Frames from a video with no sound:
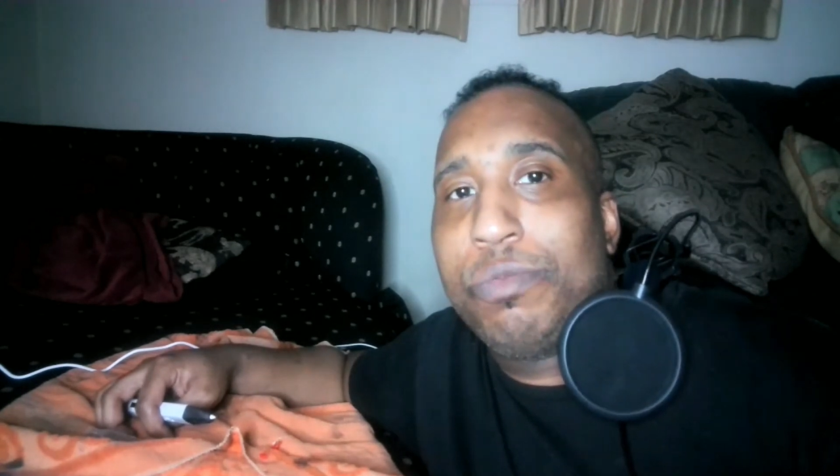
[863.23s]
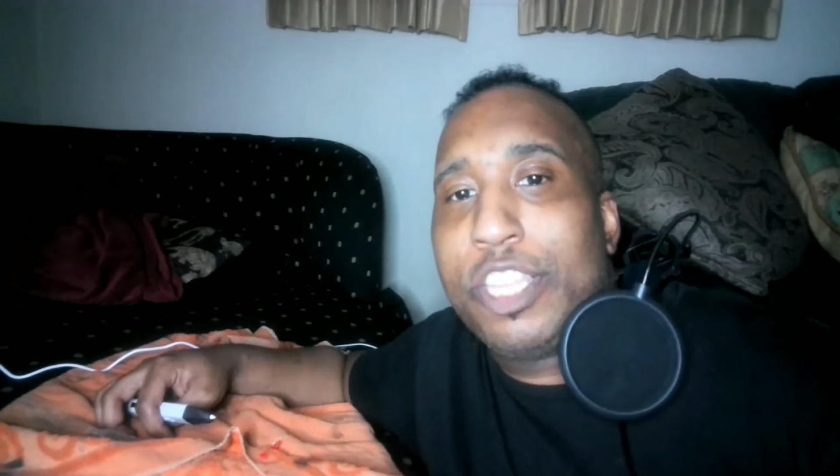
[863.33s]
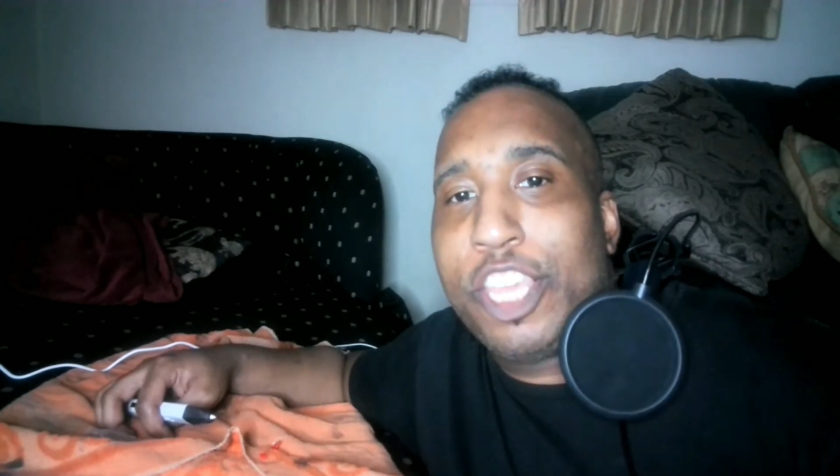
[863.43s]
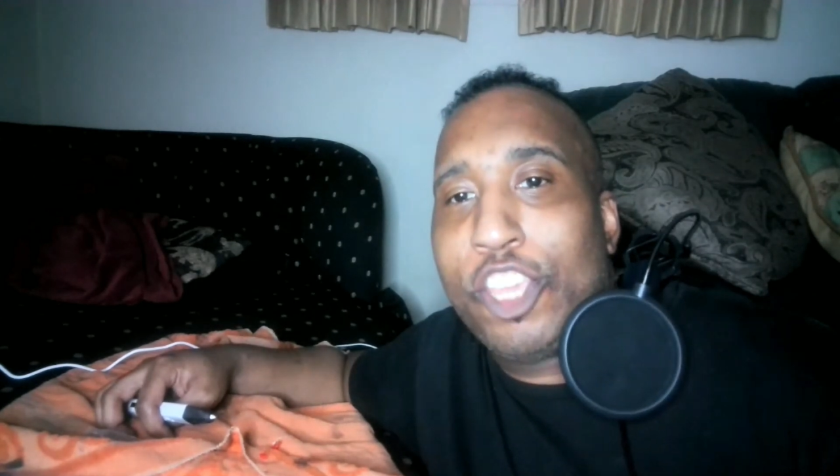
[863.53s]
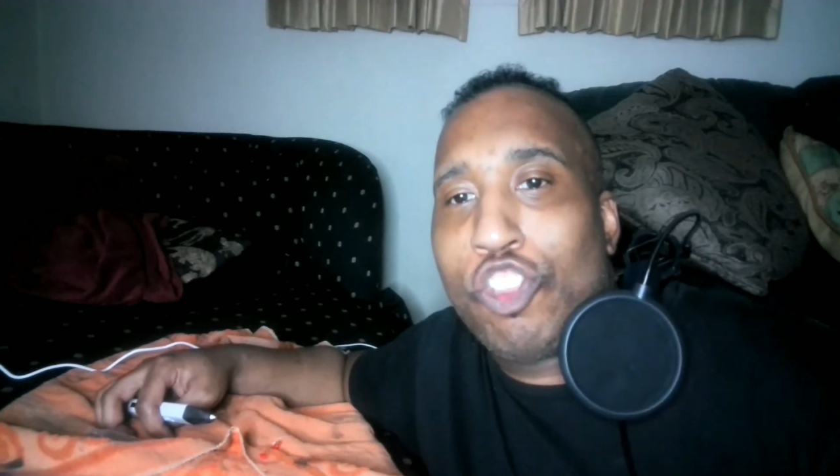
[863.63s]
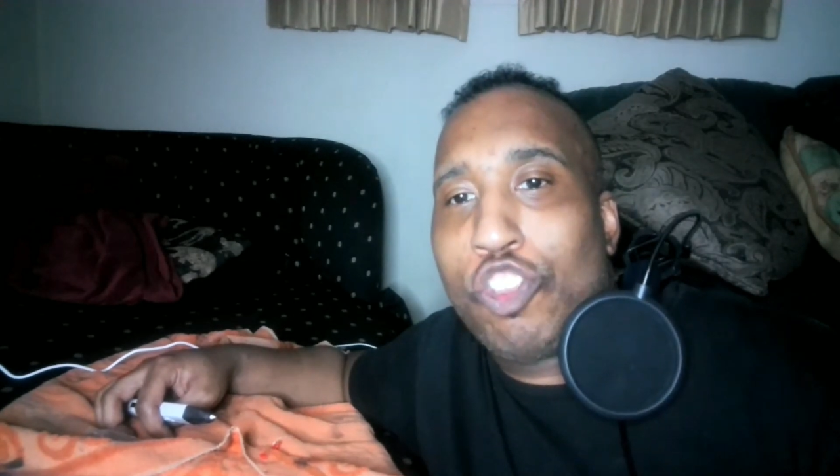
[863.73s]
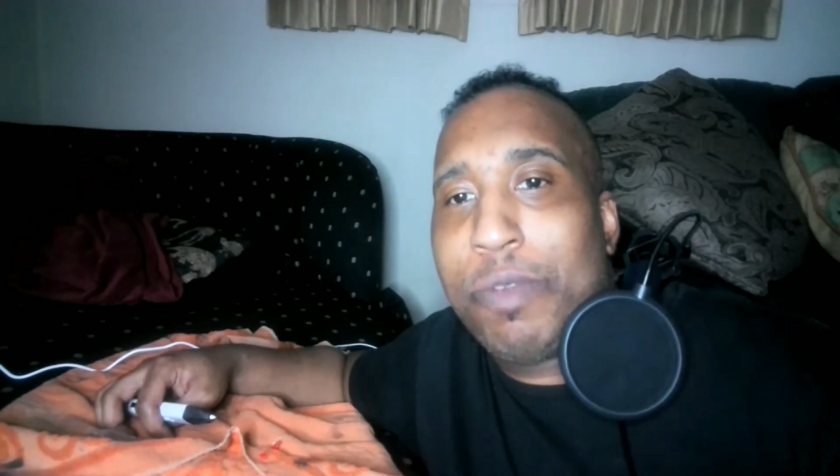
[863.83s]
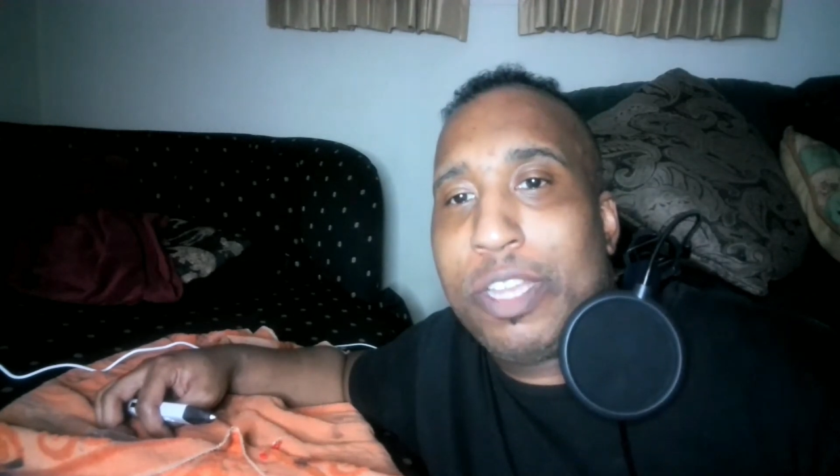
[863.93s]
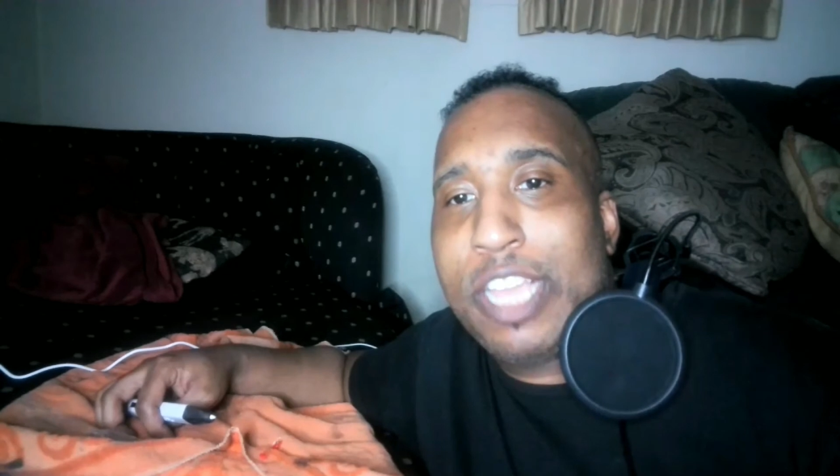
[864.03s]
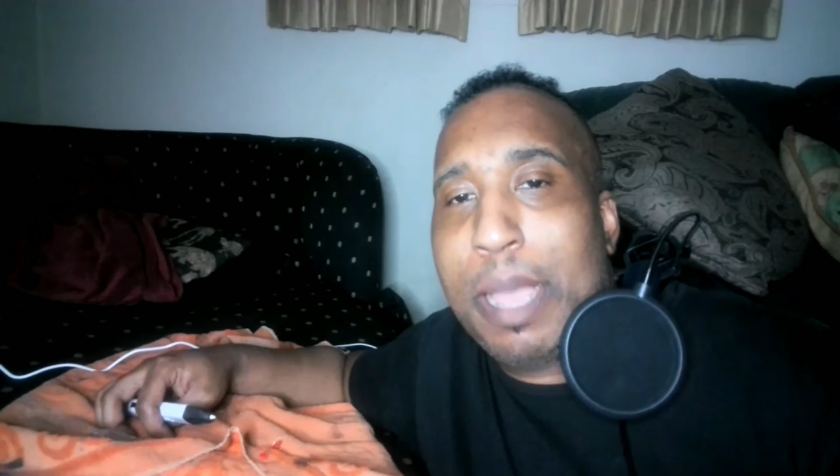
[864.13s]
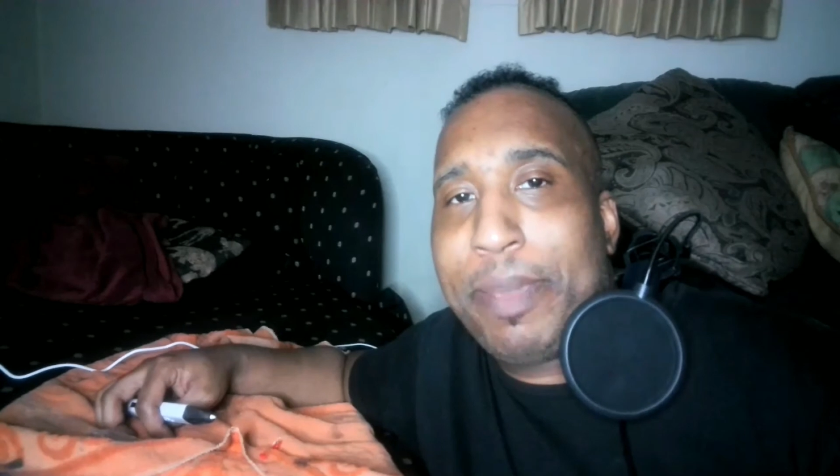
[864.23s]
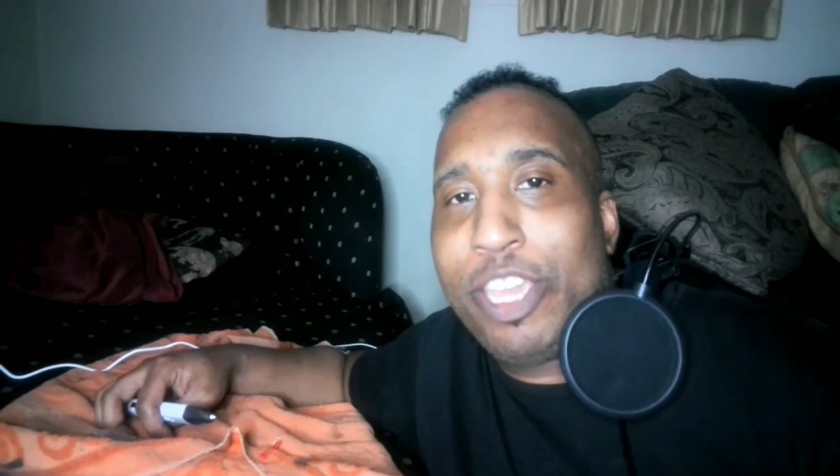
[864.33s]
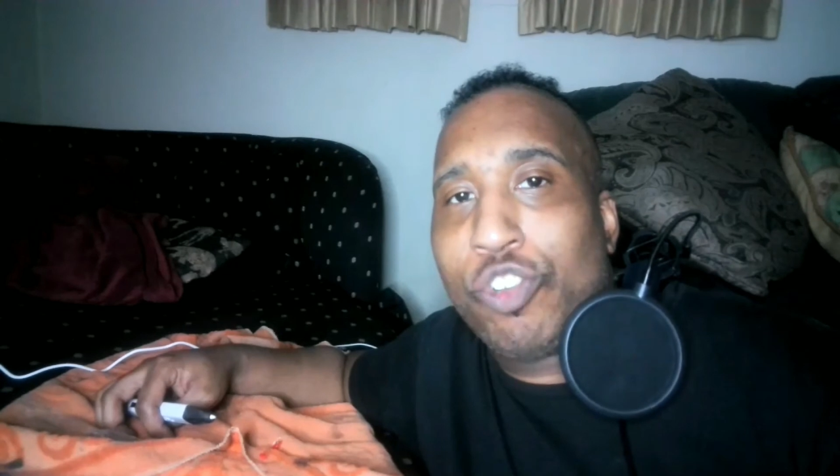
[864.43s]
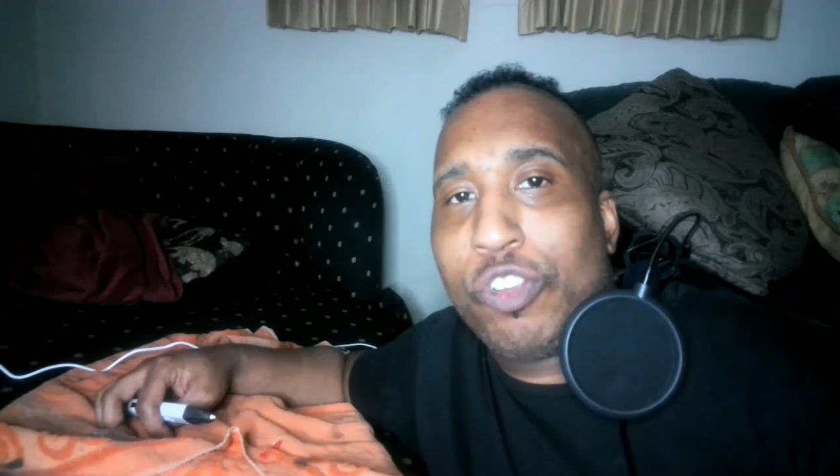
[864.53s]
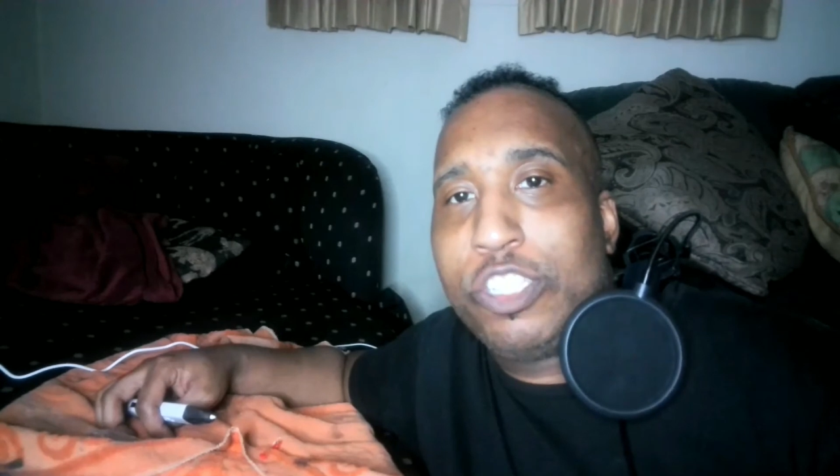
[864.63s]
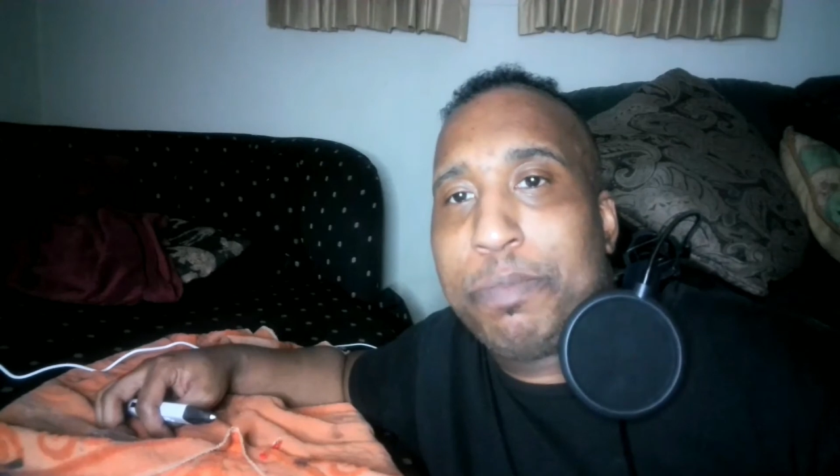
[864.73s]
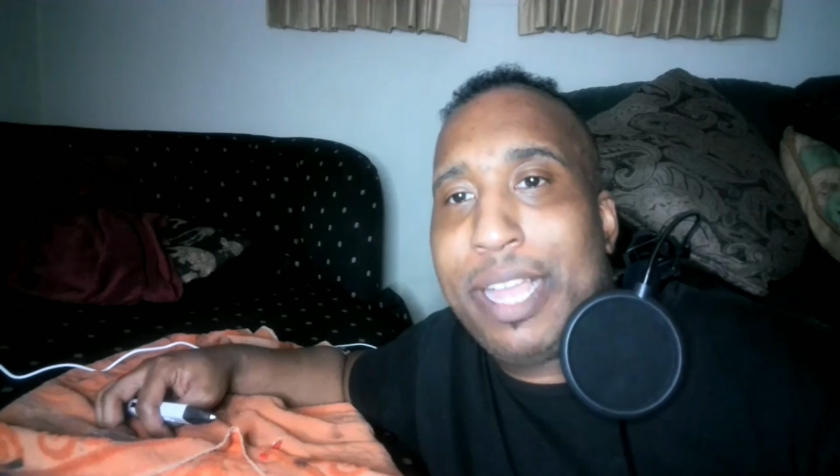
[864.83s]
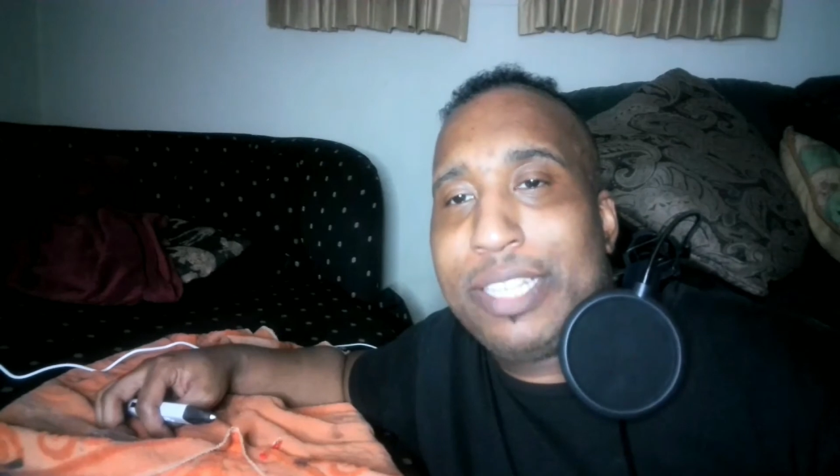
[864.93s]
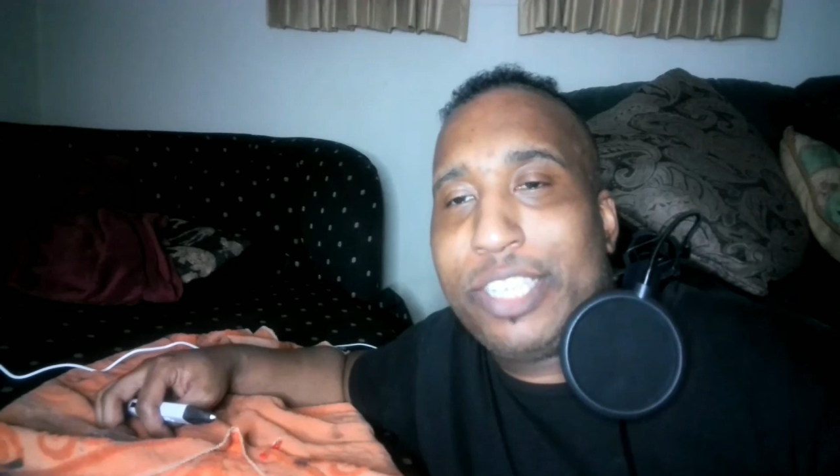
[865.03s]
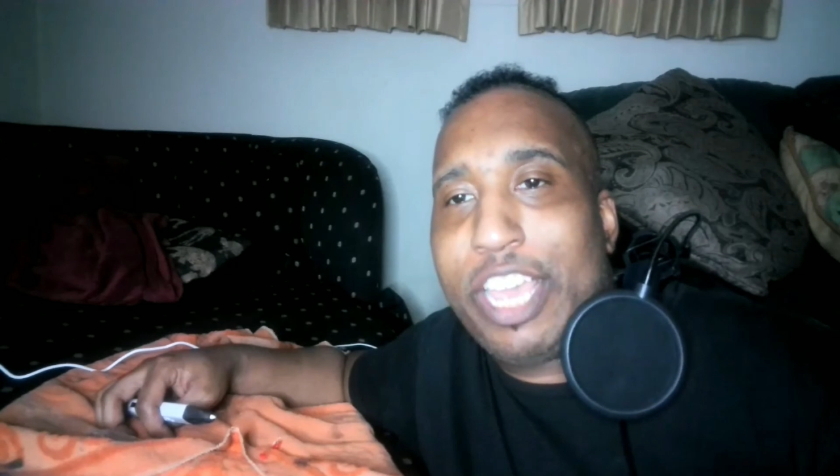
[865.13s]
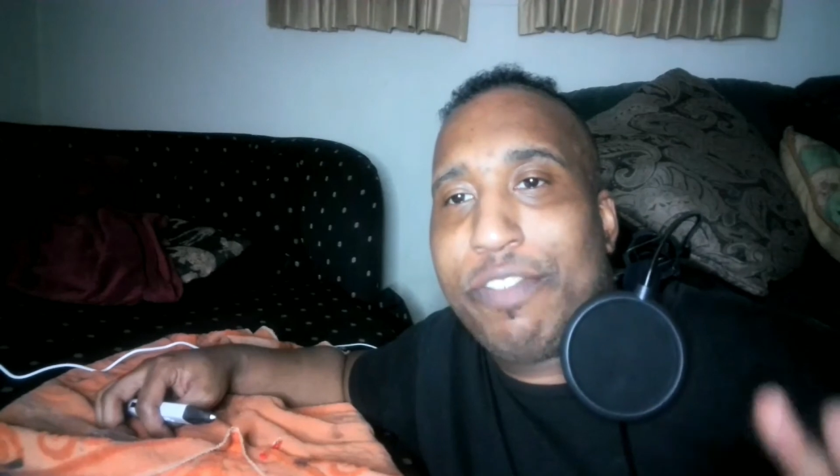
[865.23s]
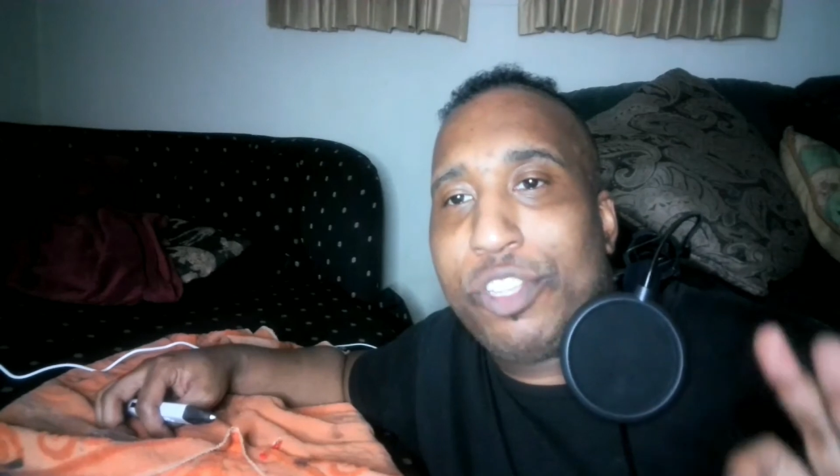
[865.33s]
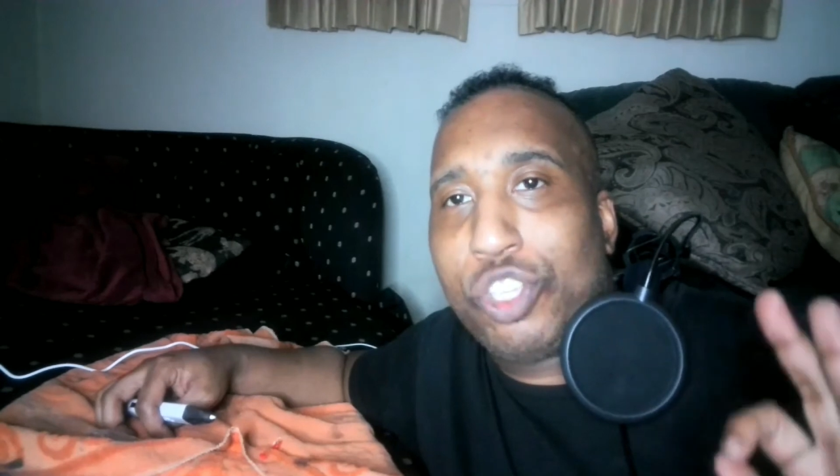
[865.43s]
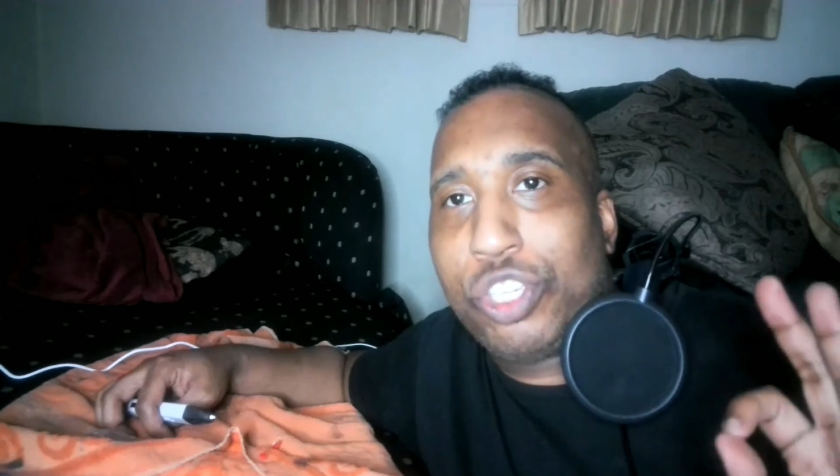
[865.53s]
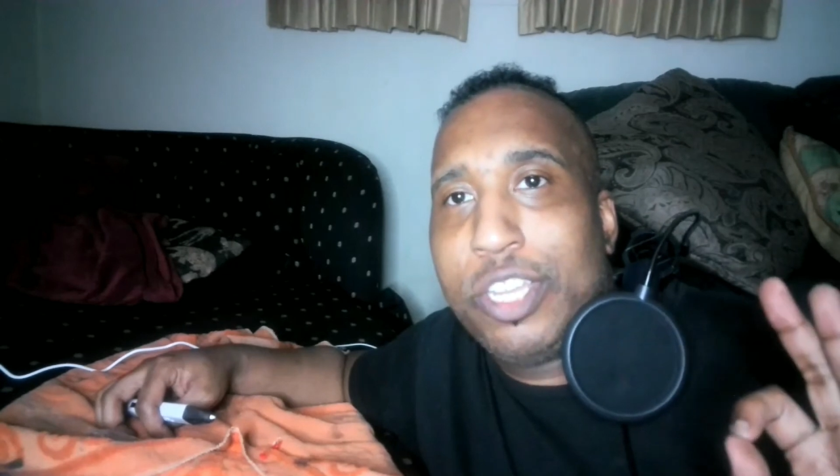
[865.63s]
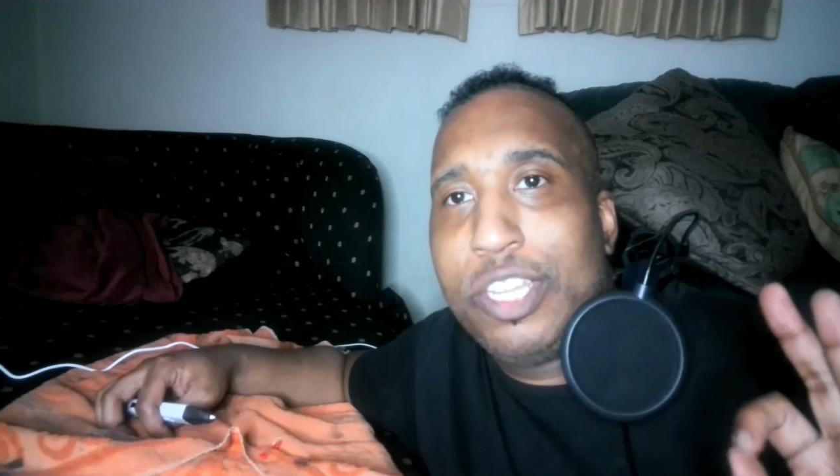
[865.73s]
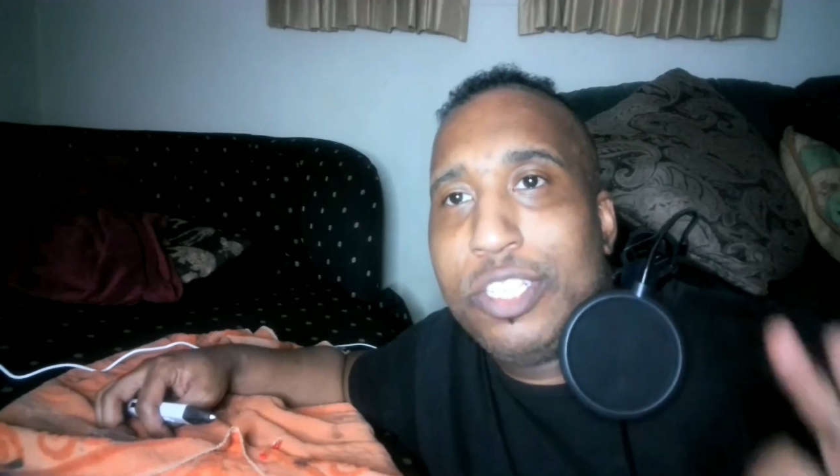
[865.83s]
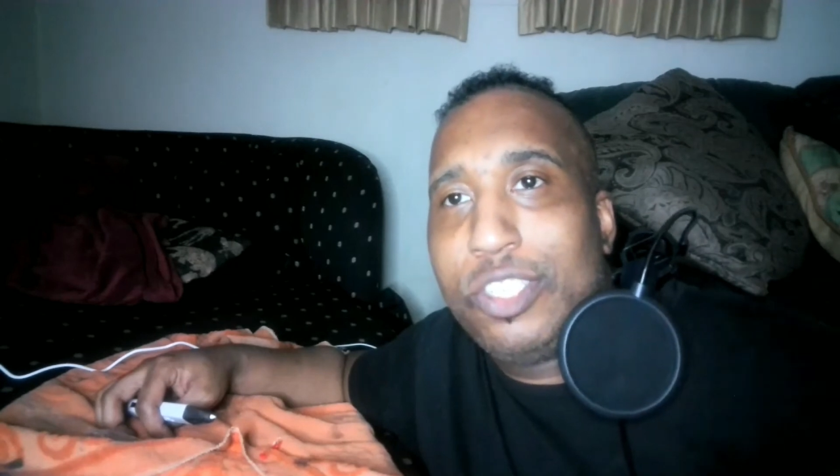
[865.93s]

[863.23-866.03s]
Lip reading: say thank you to my top patrons, Matt Savage,